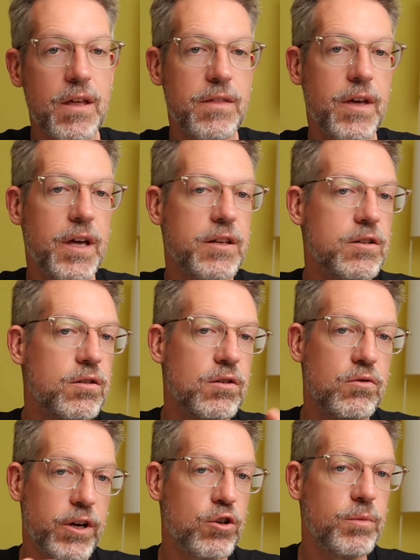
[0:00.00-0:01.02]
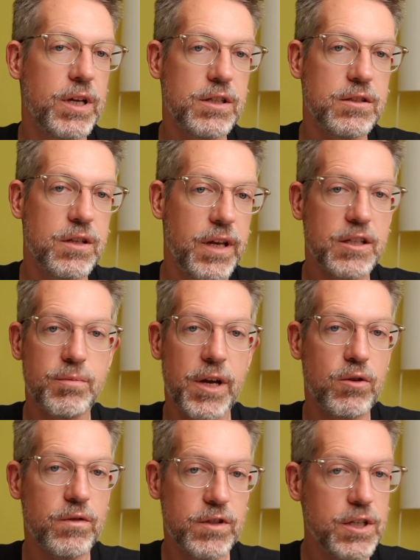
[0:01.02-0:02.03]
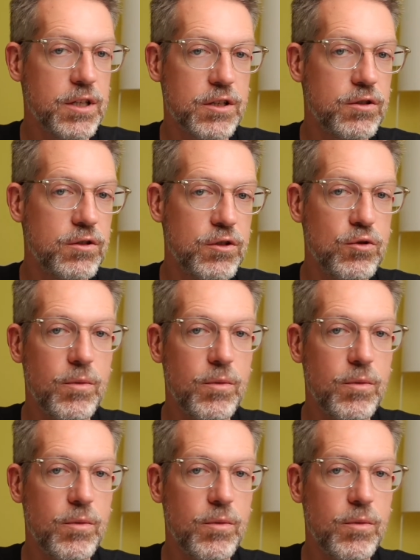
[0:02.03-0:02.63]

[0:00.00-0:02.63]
that recommends the next pair of sneakers to you